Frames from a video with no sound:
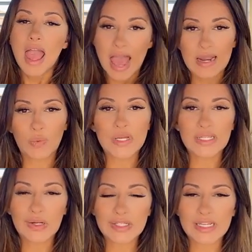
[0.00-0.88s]
And it was
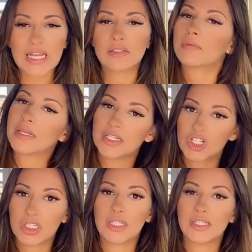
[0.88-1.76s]
a little test for me to
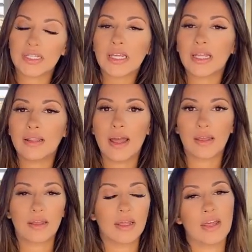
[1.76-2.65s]
see
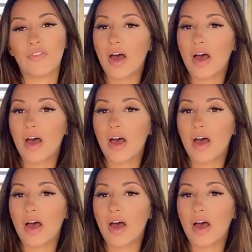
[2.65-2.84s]
like if